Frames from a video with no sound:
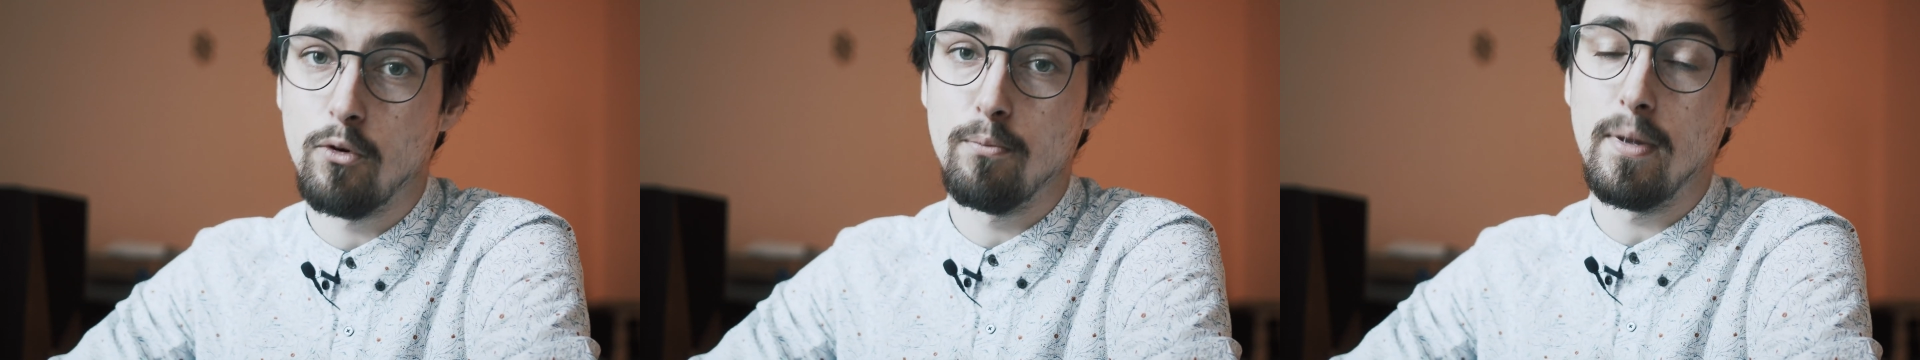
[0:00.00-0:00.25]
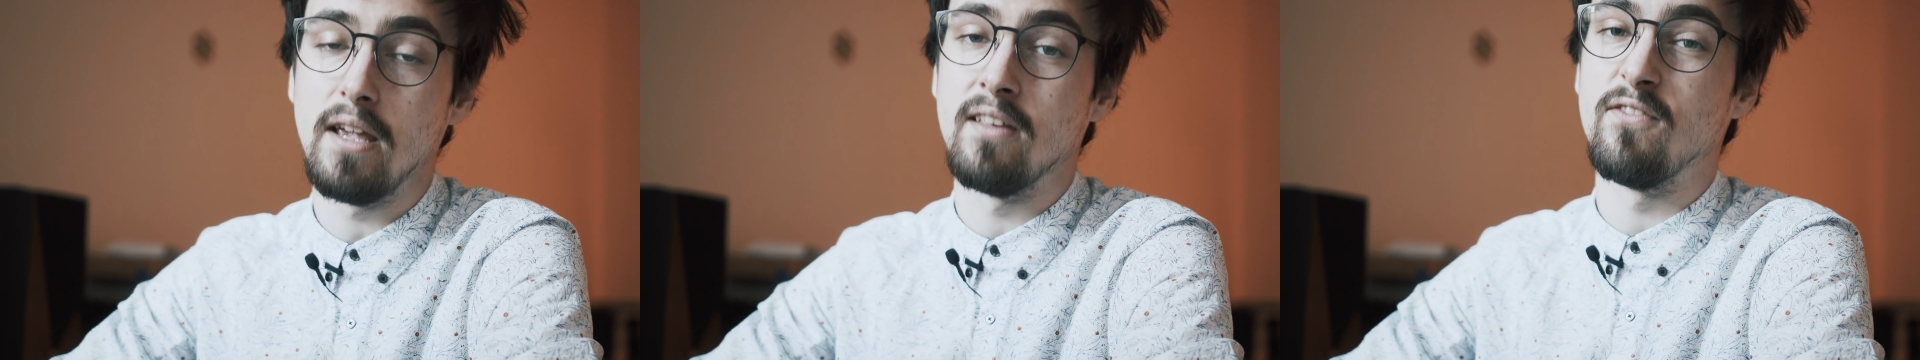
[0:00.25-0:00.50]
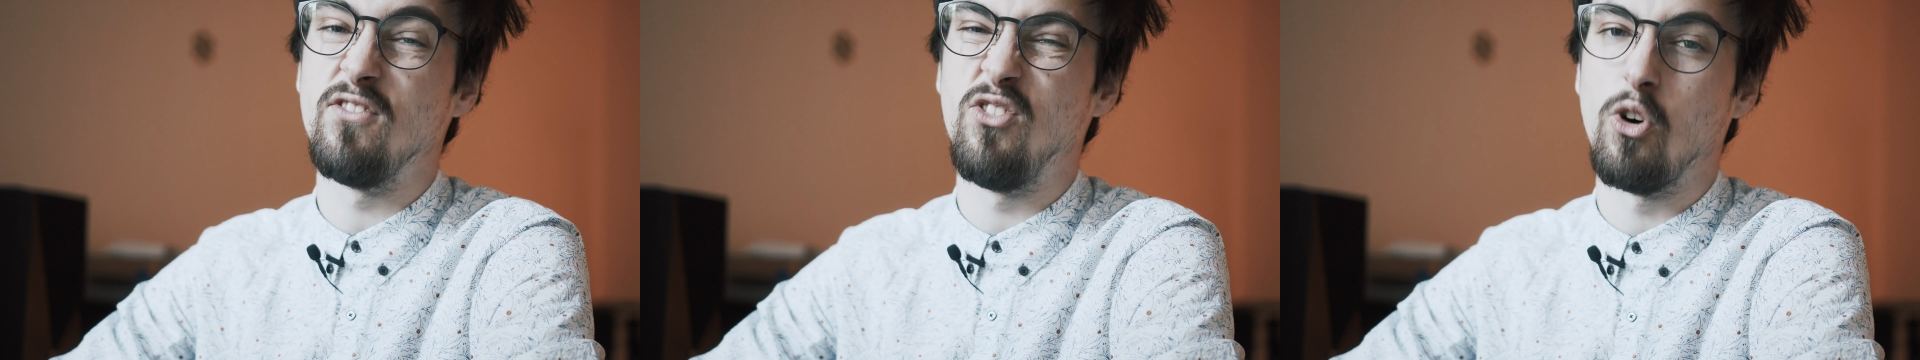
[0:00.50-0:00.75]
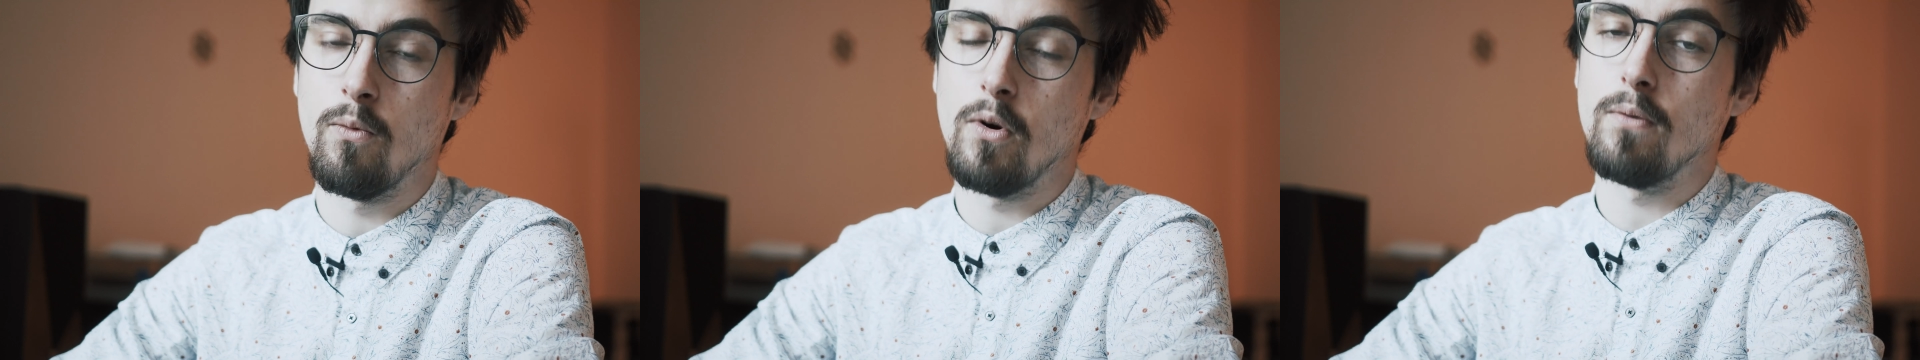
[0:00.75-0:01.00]
would be in
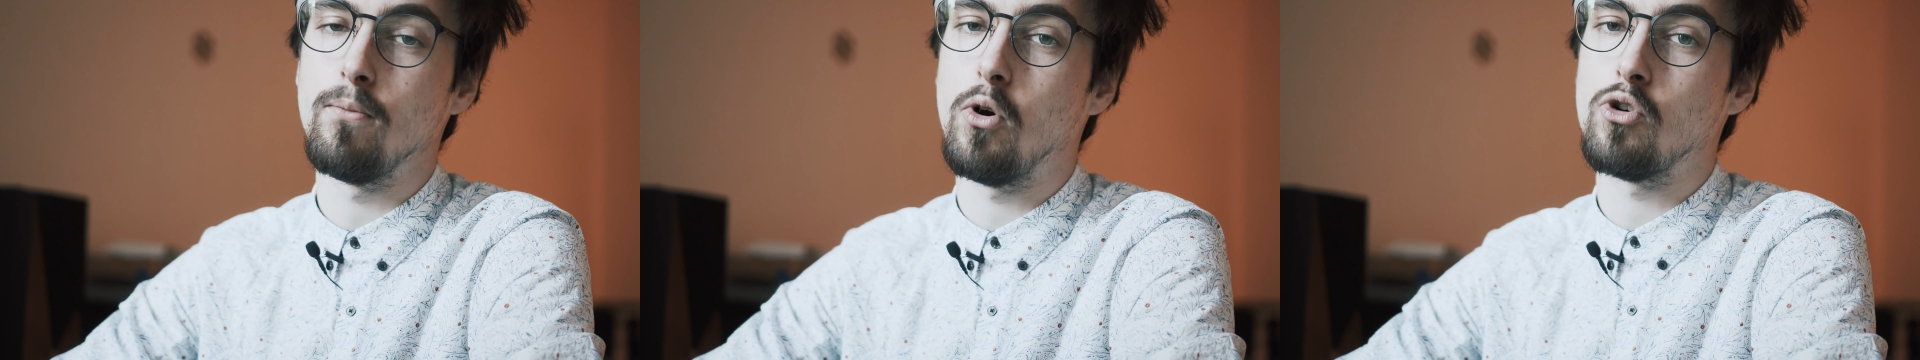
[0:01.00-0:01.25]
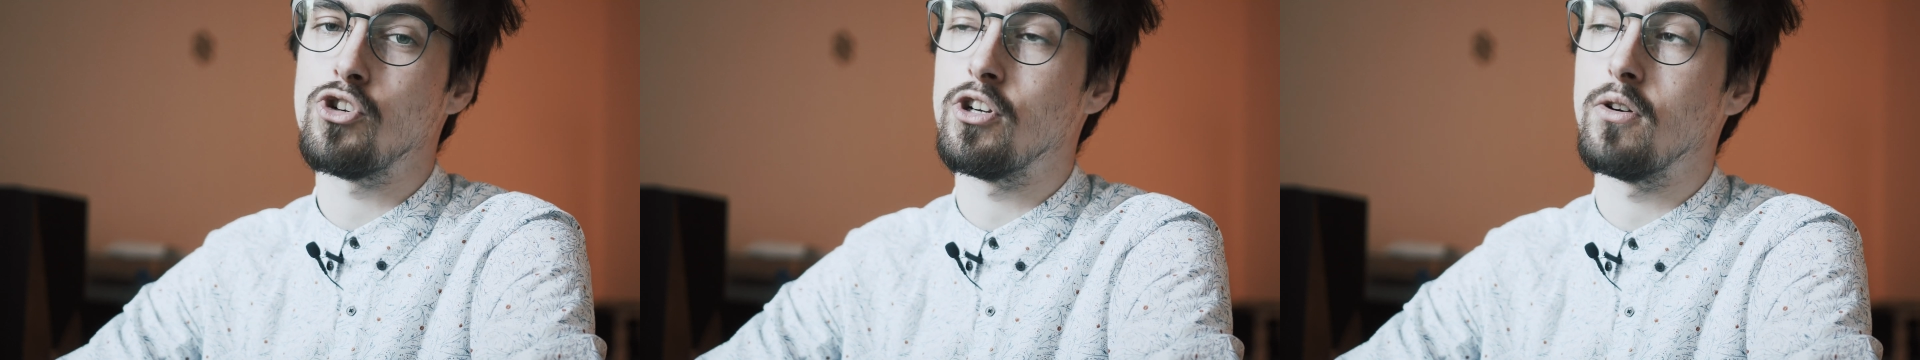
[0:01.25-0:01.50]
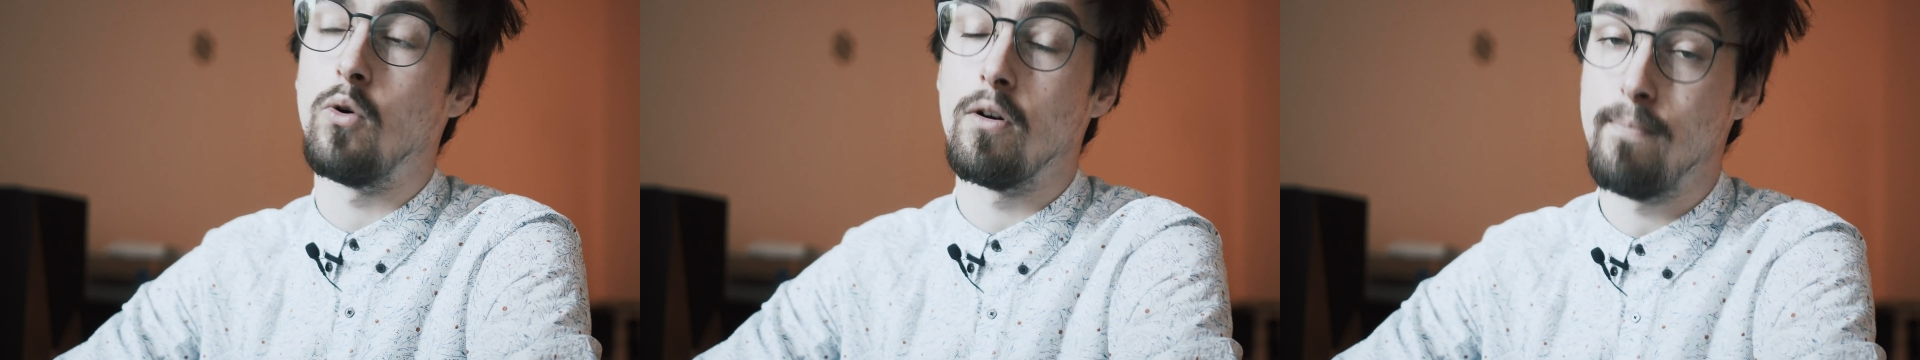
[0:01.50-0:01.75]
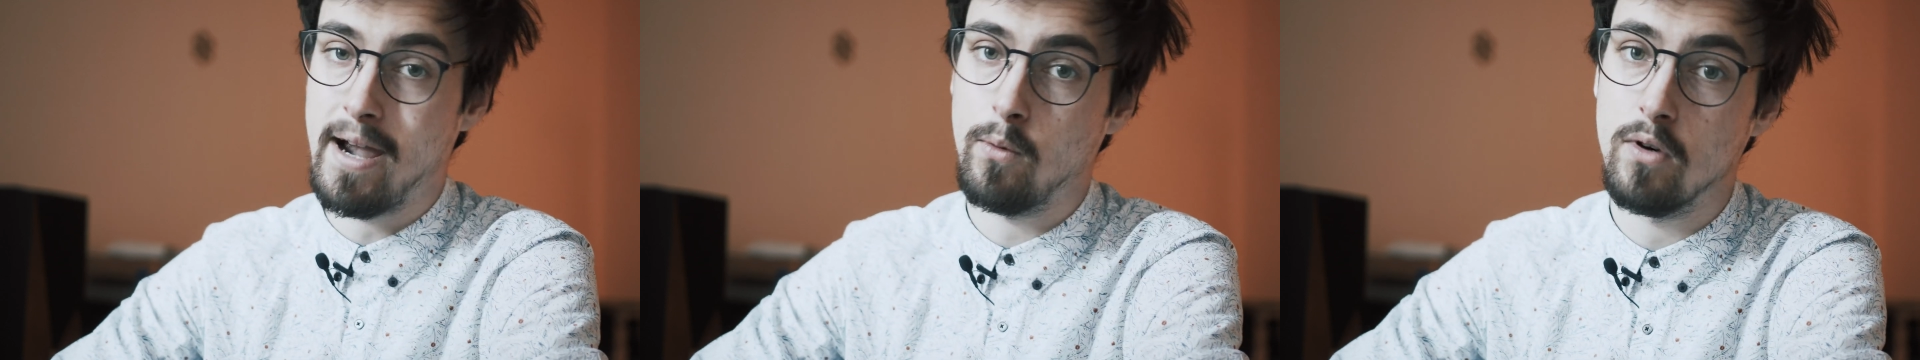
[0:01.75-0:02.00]
forward motion or
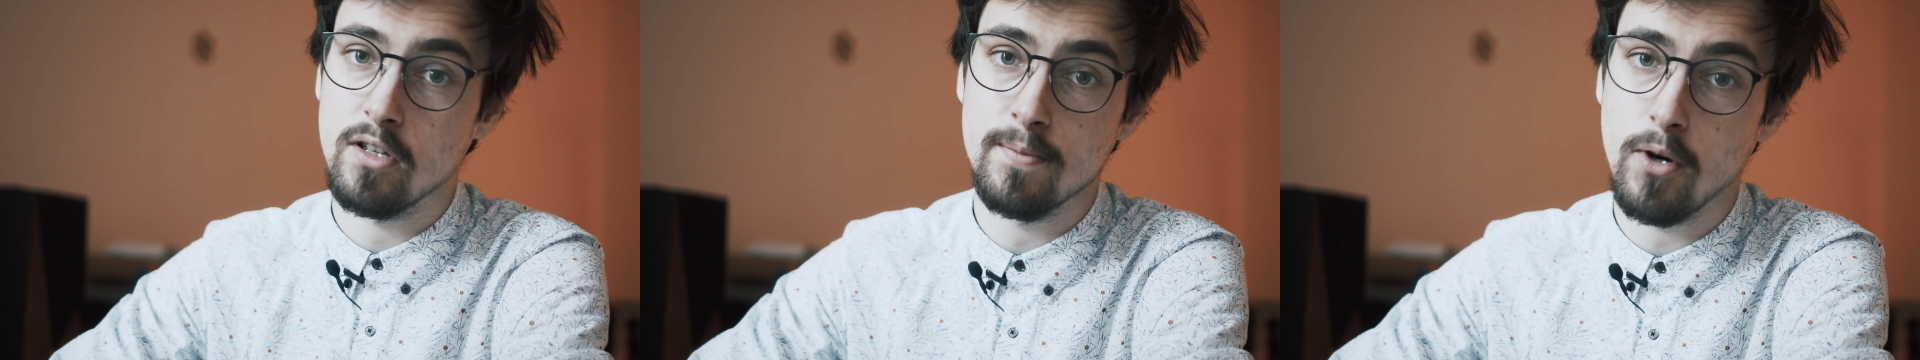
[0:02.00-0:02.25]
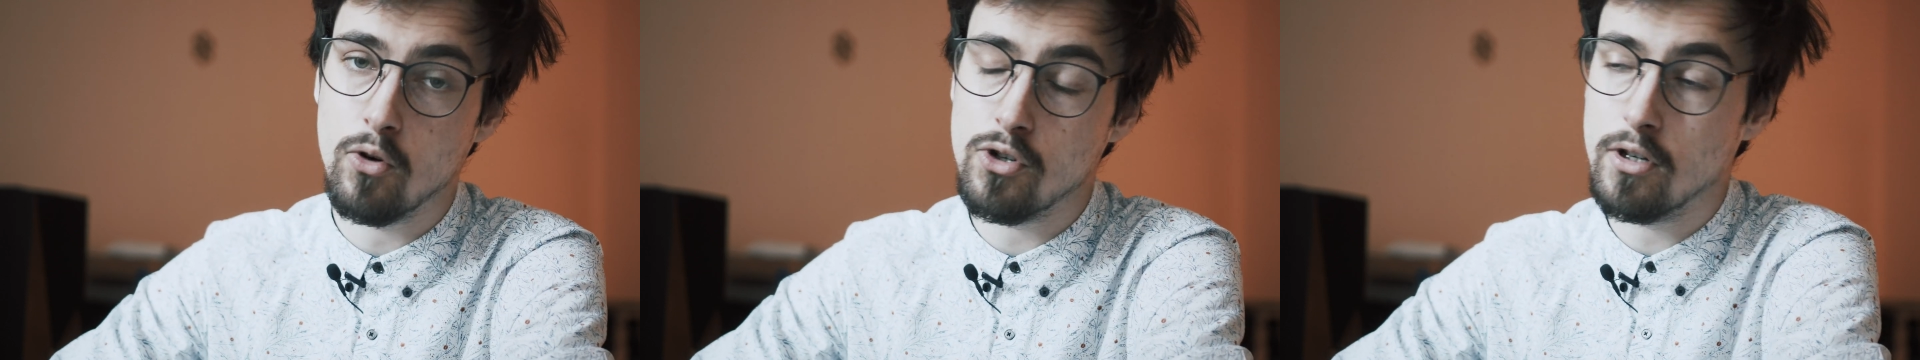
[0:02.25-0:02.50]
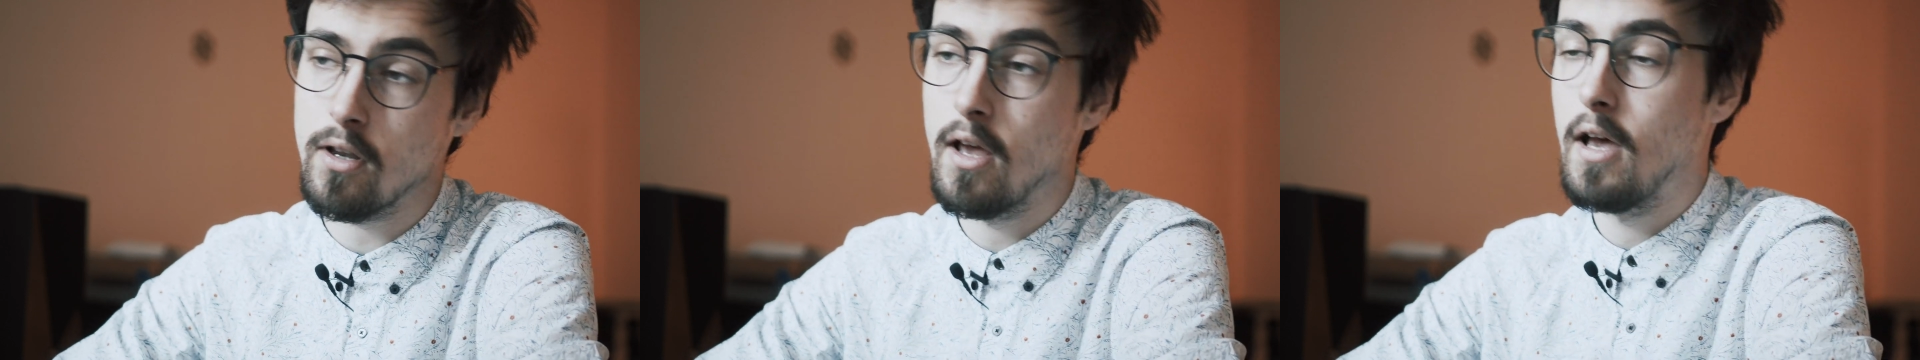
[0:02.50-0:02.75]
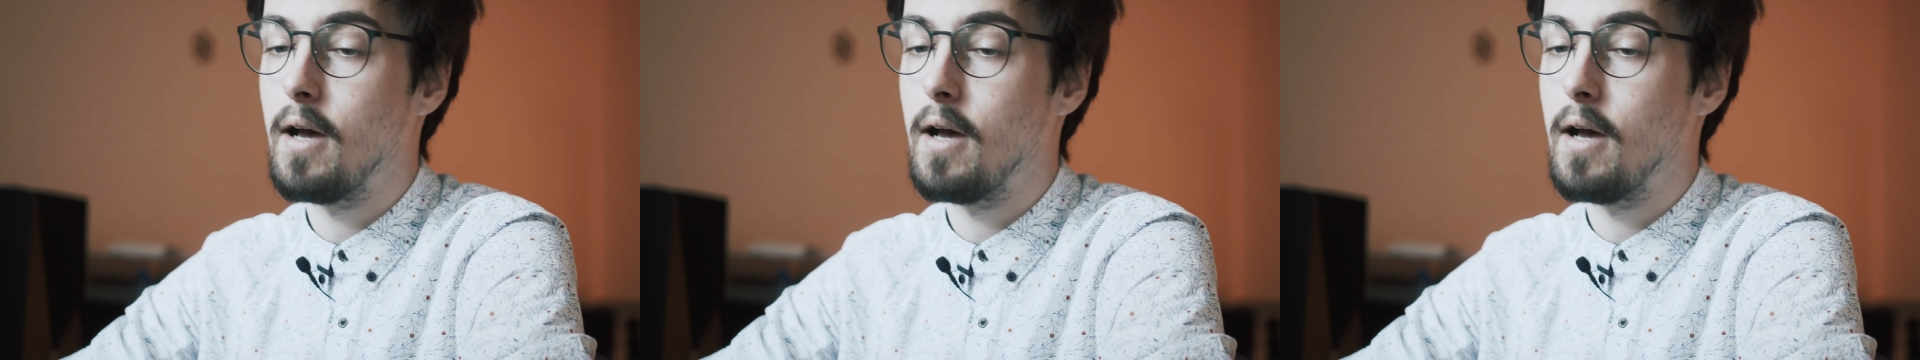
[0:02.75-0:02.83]
backwards motion.